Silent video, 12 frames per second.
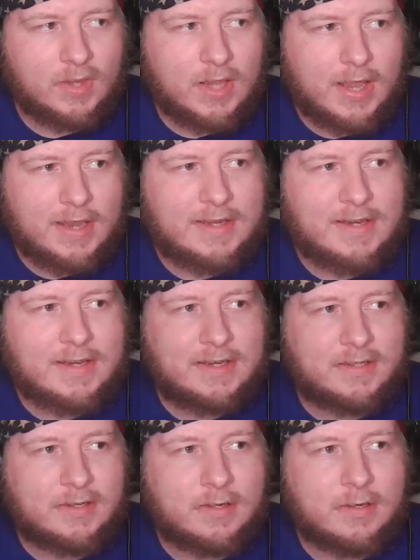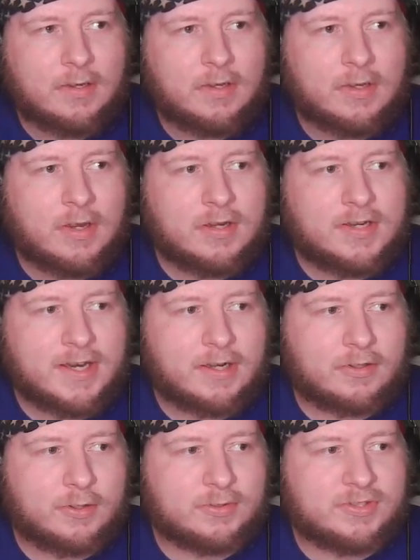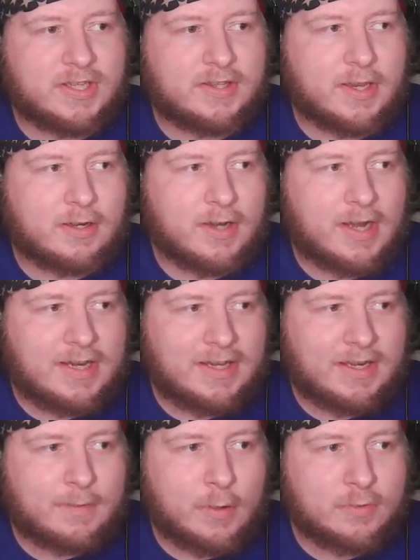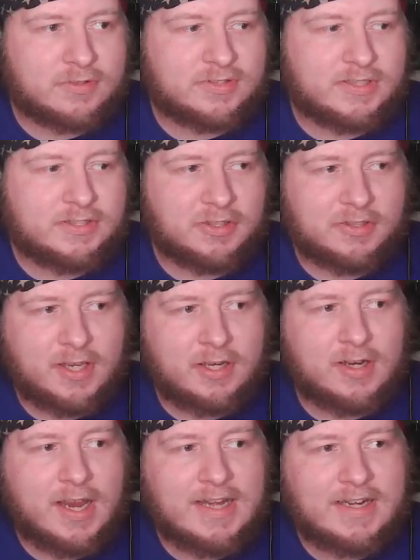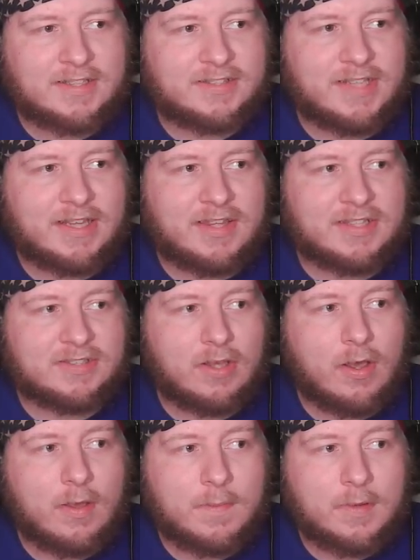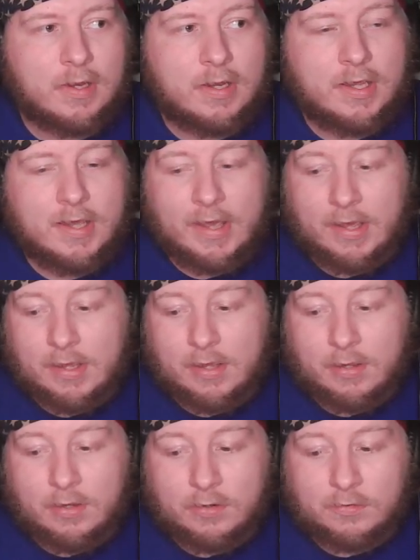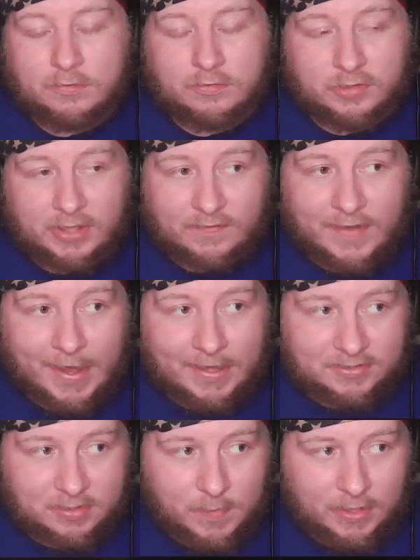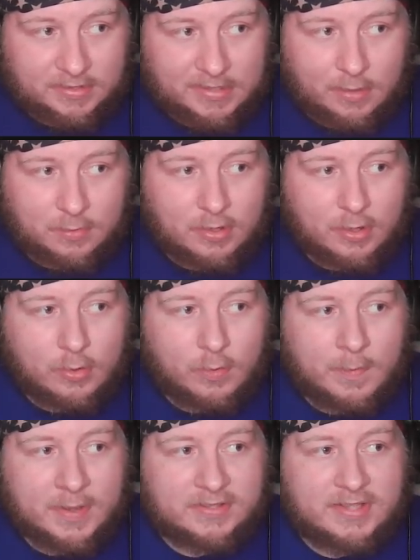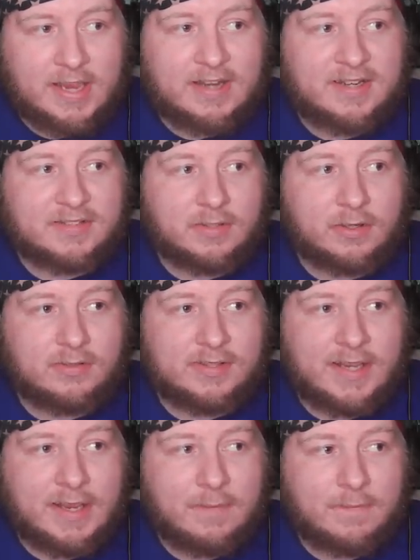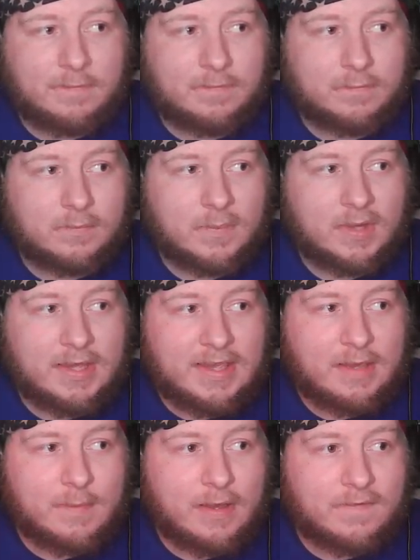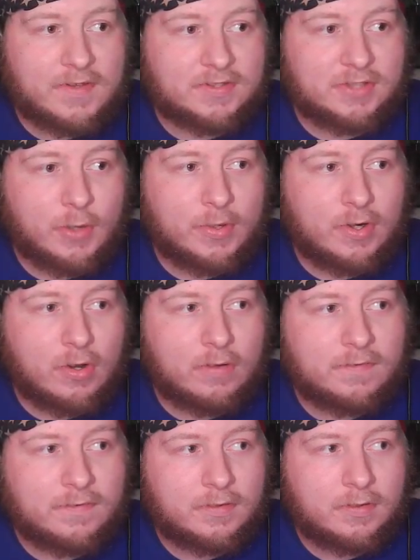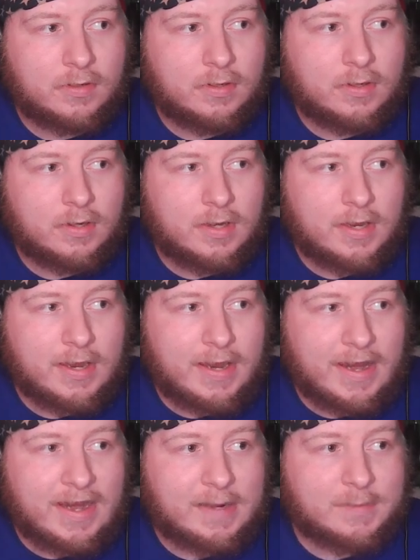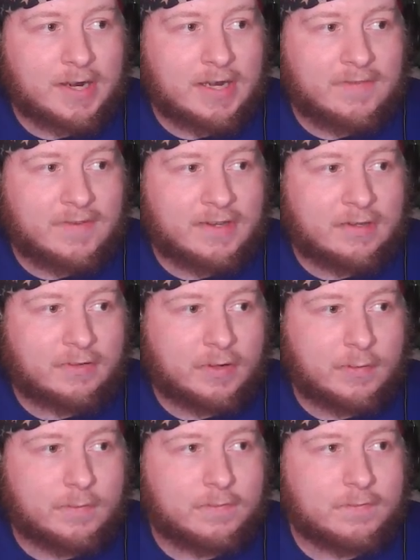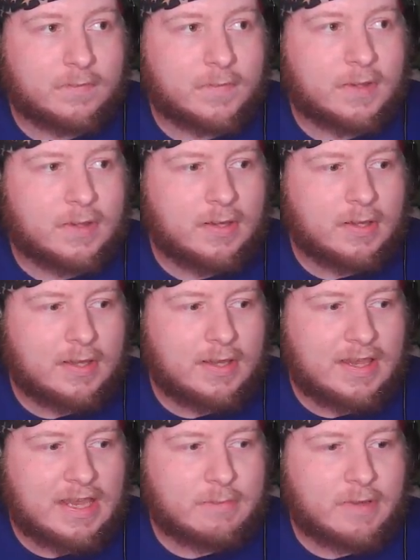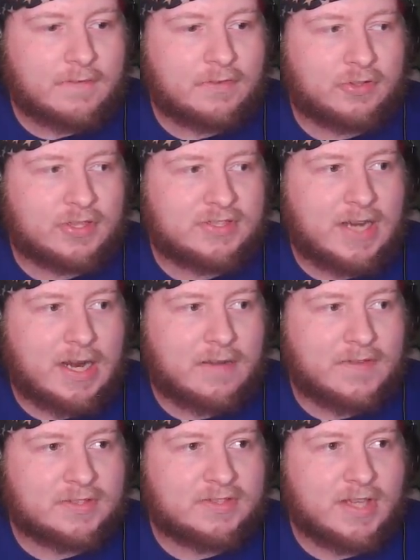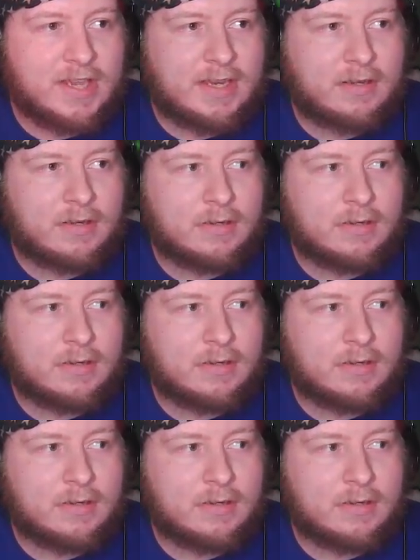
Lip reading: I need to get a crucie in there. I need to get a motion sensor in there. I need to set this up really fast, because I don't know what my sanity is currently at. EMF is going off, and I'm not even in the room. EMF 3 is kind of insane.